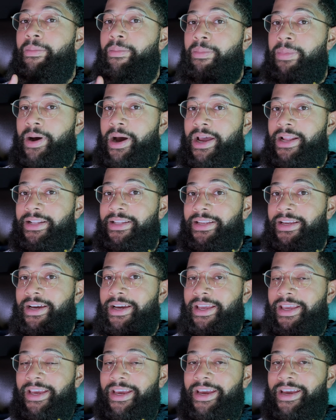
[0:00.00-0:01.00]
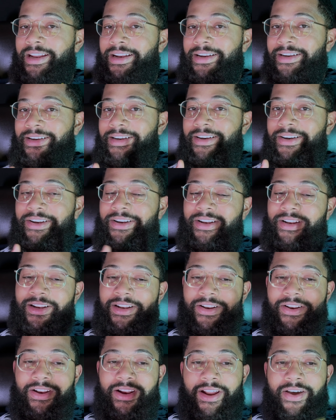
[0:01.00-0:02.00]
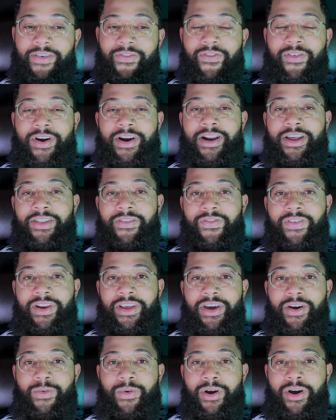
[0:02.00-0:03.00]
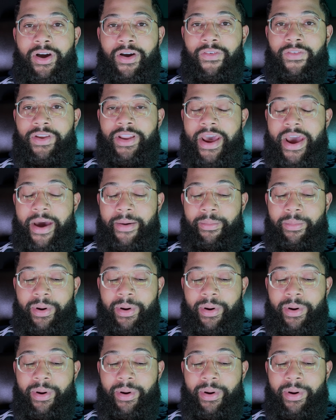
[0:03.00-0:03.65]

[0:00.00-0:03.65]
but again, for another video, we'll go over that.